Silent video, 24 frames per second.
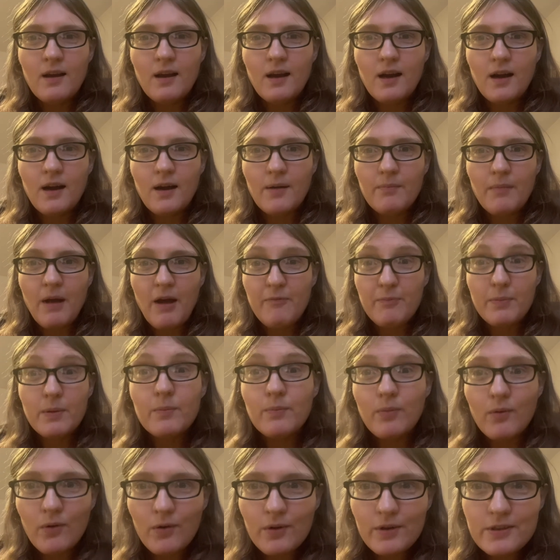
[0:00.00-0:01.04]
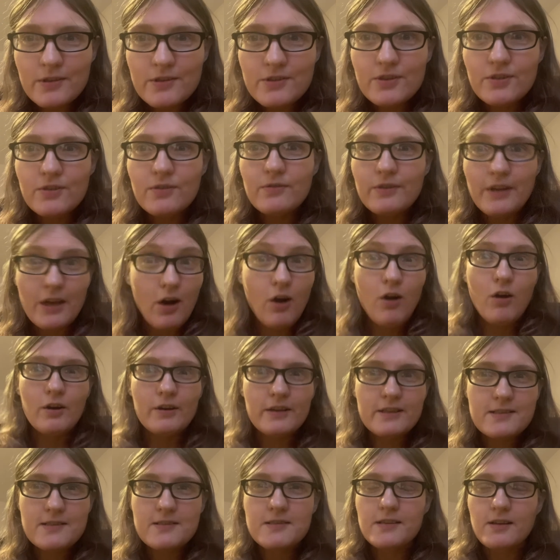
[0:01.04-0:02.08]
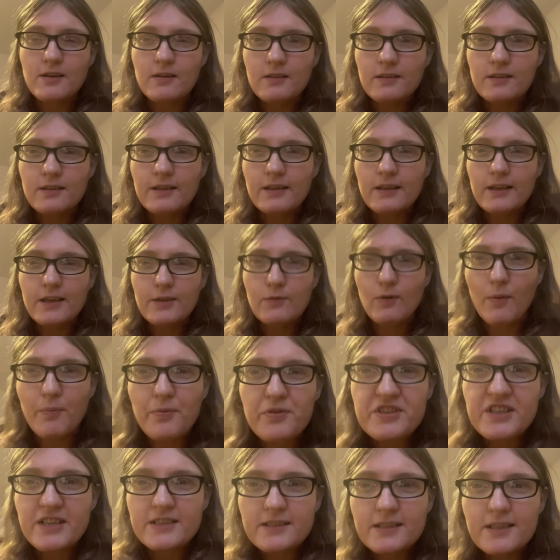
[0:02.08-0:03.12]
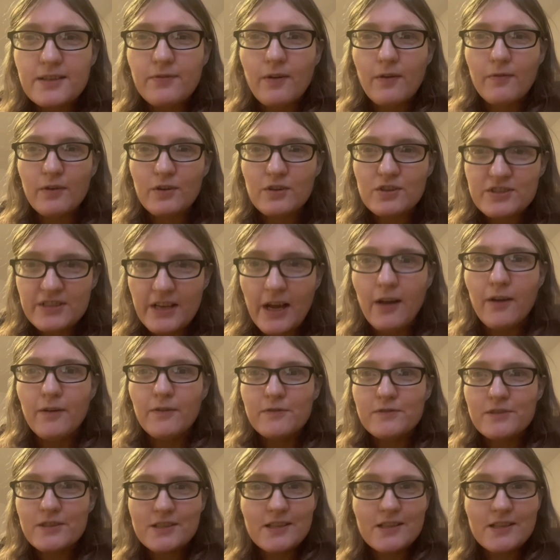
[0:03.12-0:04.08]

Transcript: um, have been born into that aren't necessarily representative of ourselves.